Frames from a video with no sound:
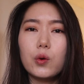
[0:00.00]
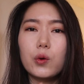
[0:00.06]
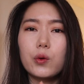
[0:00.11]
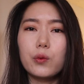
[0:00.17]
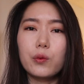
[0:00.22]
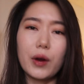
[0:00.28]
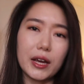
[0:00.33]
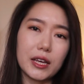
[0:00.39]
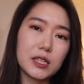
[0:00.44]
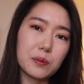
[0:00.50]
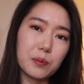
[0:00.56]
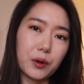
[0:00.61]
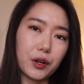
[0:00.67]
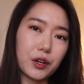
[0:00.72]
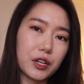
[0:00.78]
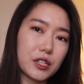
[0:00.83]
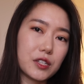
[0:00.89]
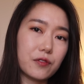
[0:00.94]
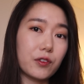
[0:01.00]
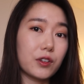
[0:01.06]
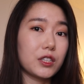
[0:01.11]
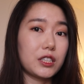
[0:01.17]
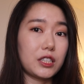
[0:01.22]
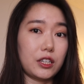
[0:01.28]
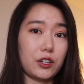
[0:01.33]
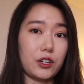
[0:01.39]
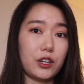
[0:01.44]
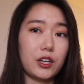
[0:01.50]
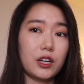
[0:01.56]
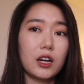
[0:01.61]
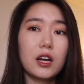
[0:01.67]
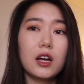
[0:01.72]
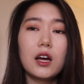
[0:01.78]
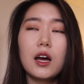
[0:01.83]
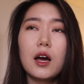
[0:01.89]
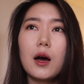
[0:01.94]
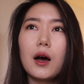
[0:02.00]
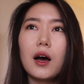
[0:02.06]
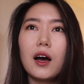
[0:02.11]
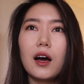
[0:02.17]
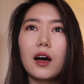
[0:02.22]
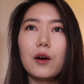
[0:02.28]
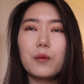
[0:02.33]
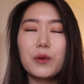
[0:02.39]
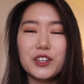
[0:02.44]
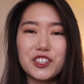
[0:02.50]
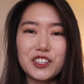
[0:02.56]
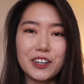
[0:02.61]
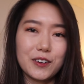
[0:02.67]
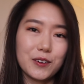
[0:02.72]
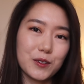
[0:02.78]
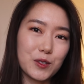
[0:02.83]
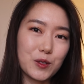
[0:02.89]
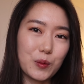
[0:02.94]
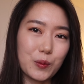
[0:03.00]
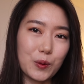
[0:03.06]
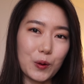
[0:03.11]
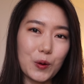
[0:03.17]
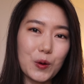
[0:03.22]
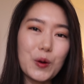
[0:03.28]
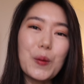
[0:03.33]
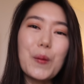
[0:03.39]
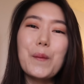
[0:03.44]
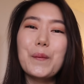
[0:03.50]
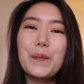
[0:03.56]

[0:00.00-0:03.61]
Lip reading: or rice products for dinner, which I also broke.